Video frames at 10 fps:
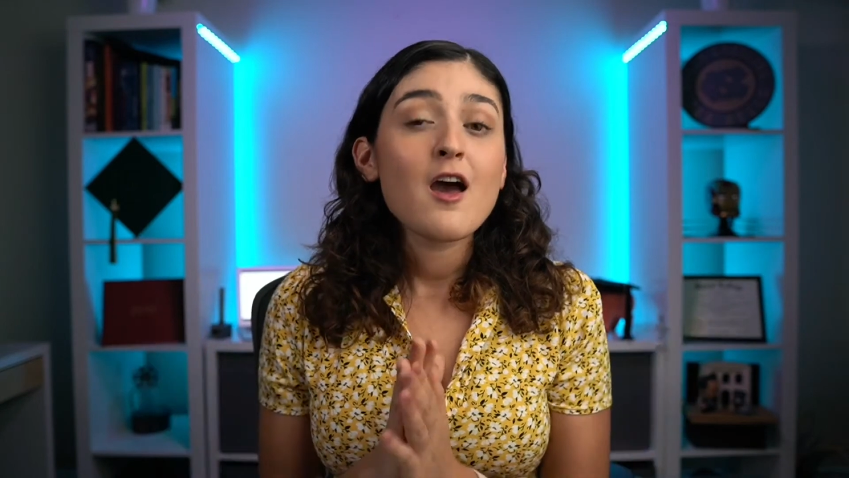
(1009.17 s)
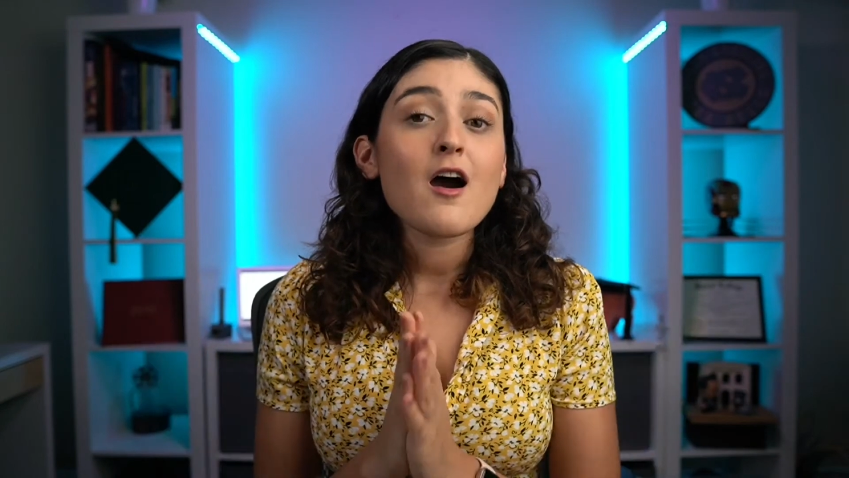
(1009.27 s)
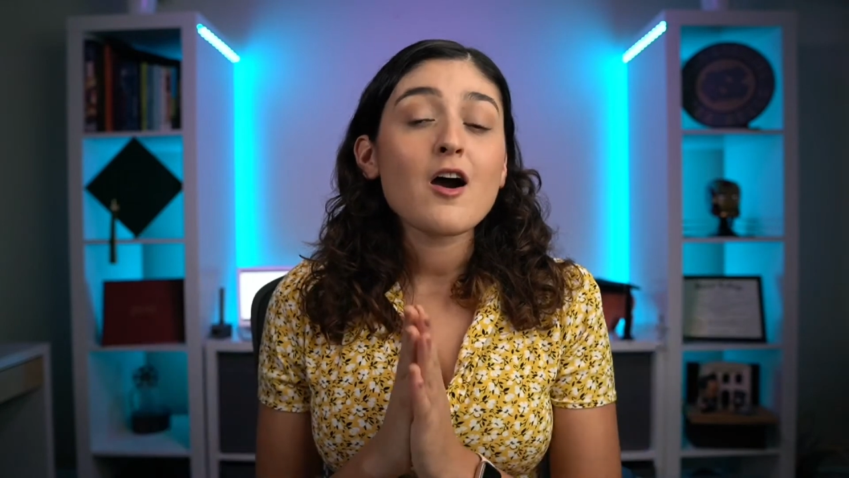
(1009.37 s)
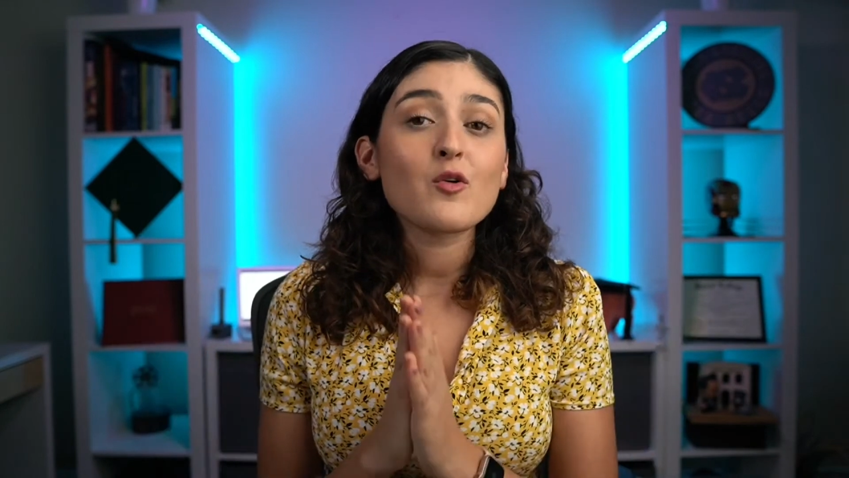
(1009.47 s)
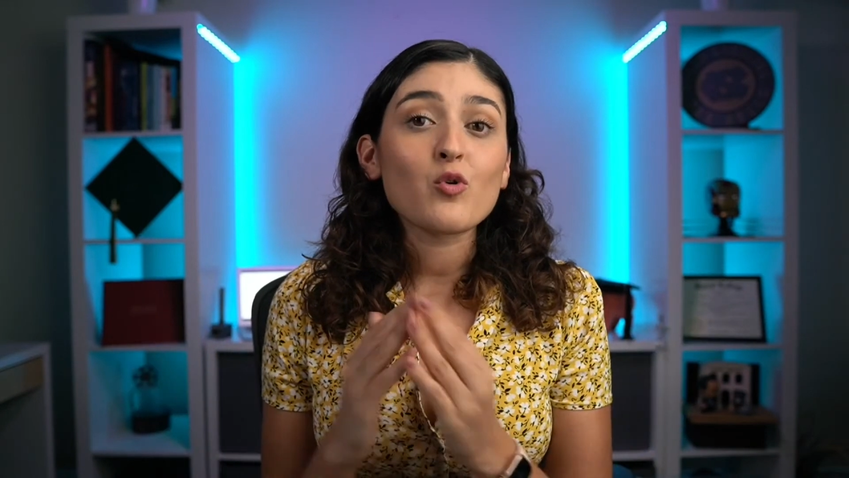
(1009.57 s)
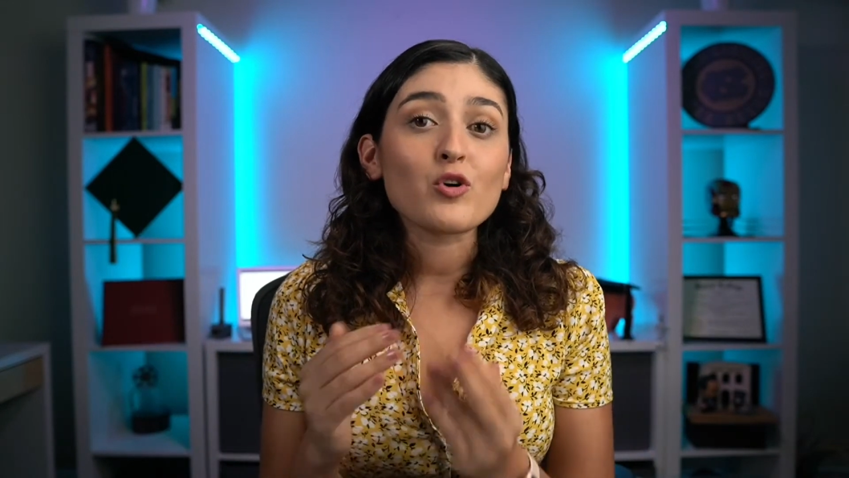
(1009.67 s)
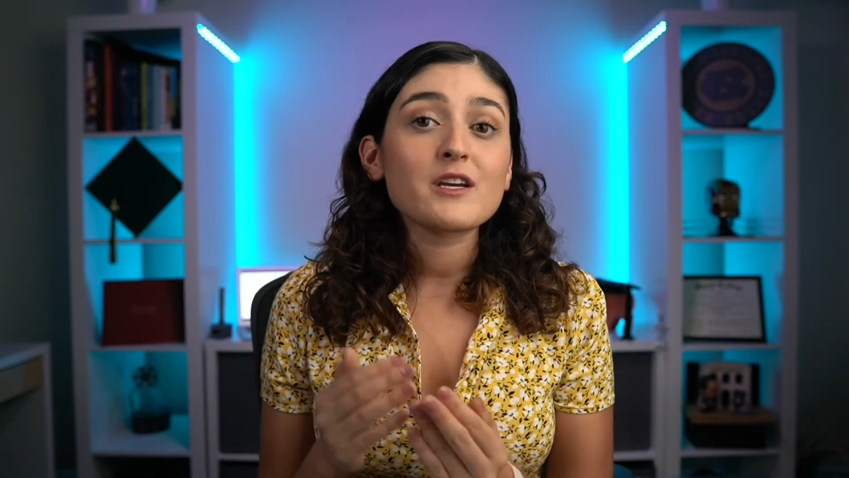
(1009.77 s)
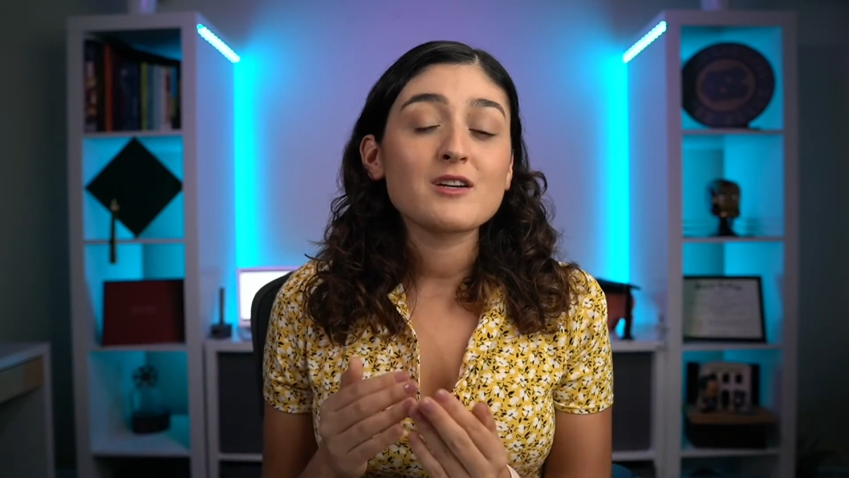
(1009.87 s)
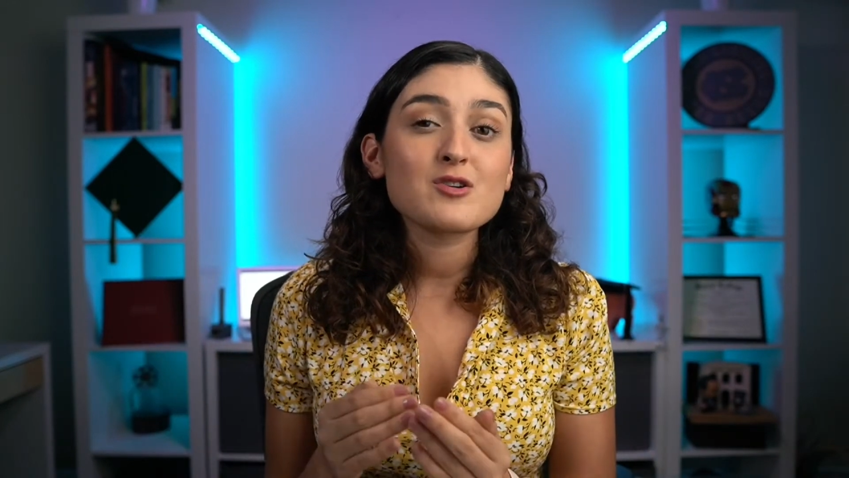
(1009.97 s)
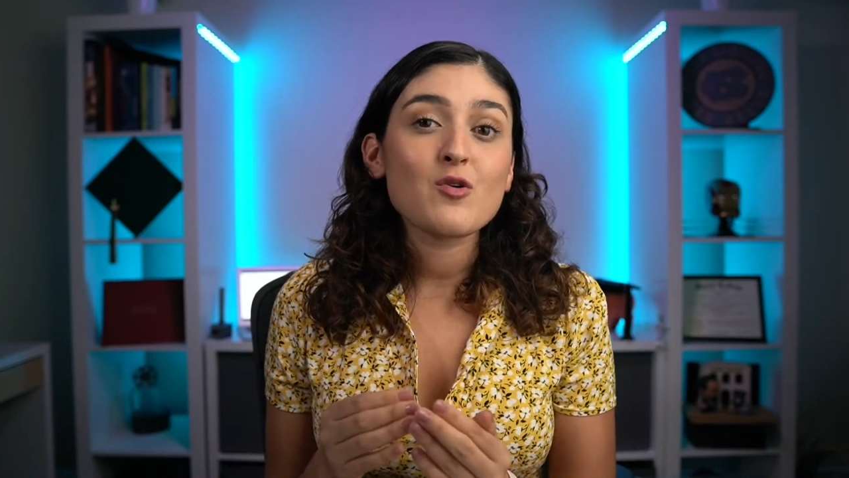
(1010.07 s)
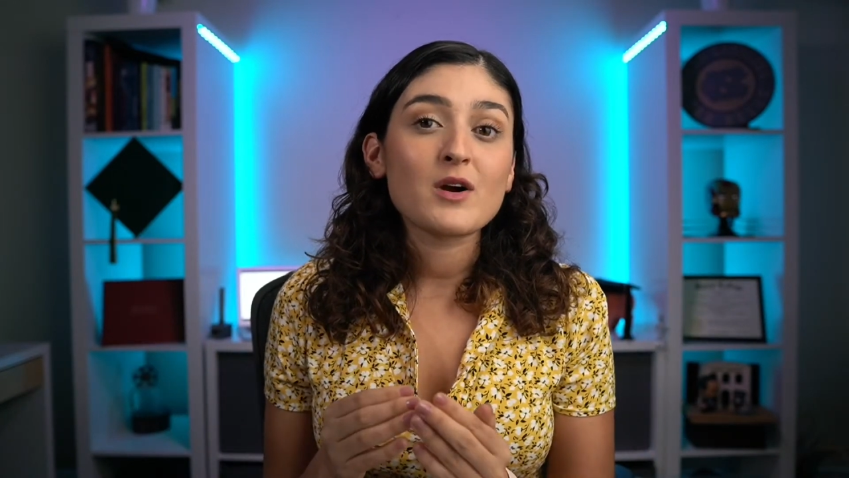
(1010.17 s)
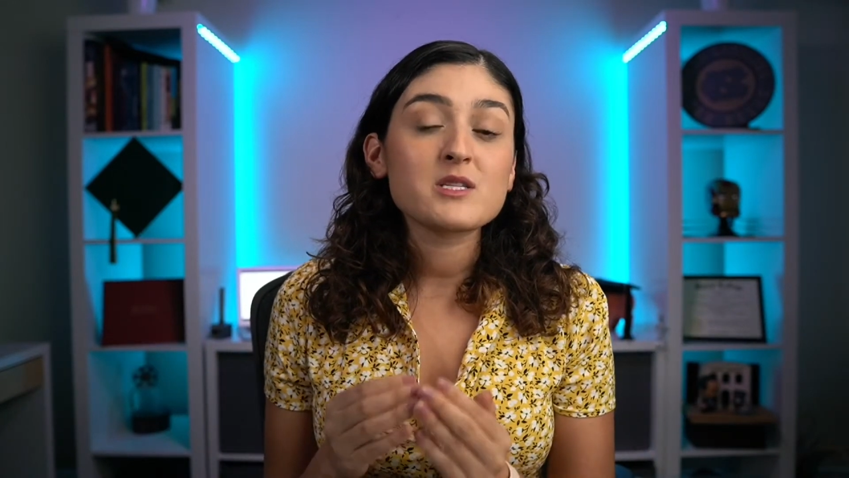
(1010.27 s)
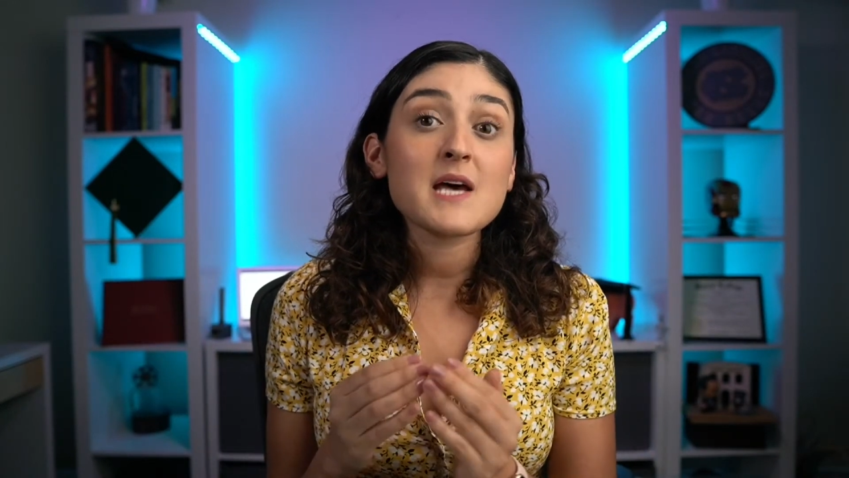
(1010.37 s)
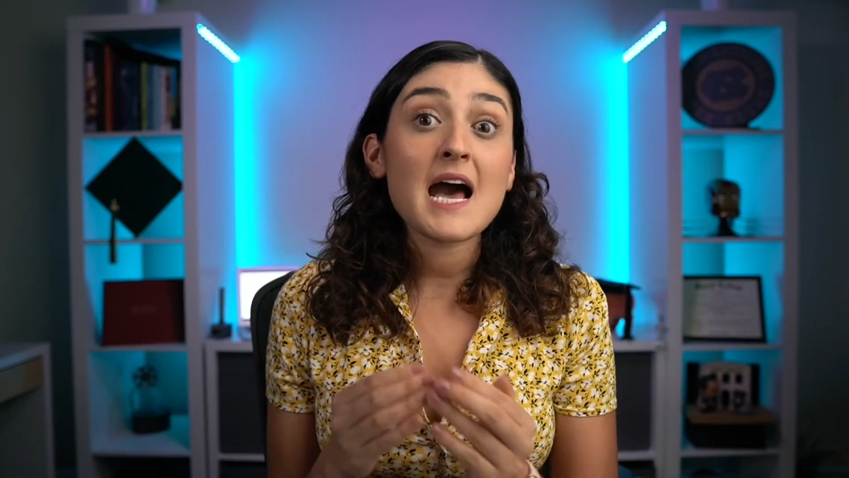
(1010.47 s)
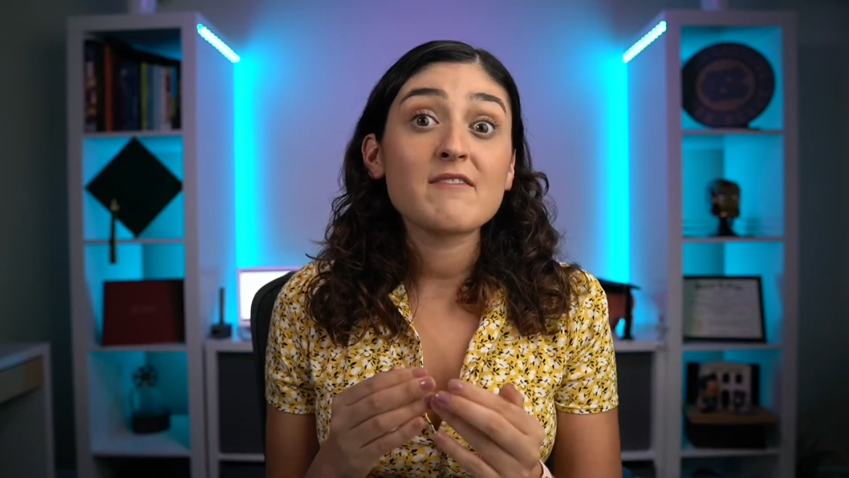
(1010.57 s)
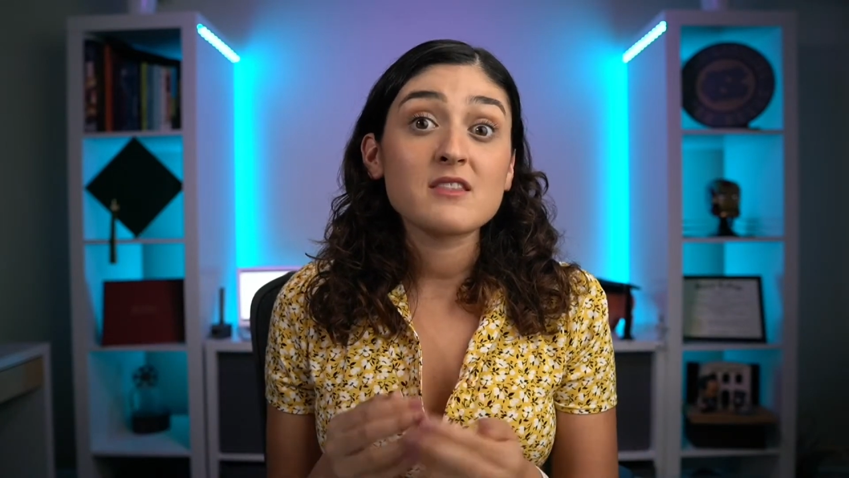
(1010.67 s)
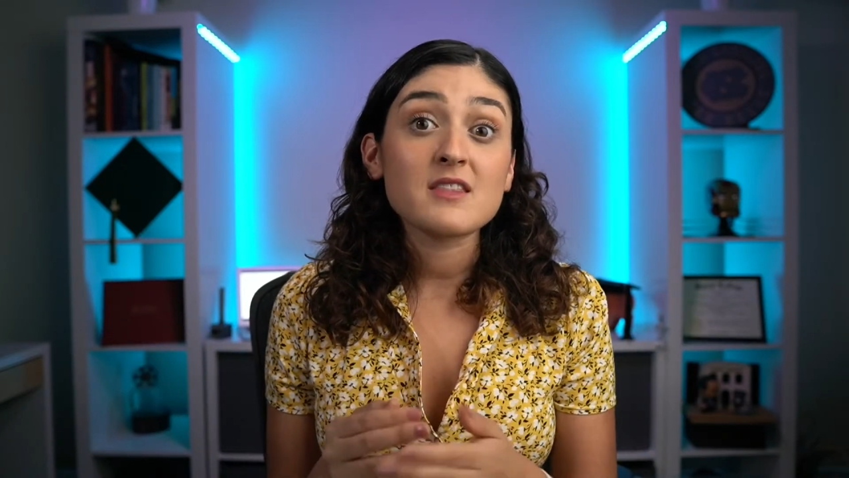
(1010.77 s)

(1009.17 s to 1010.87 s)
on working towards having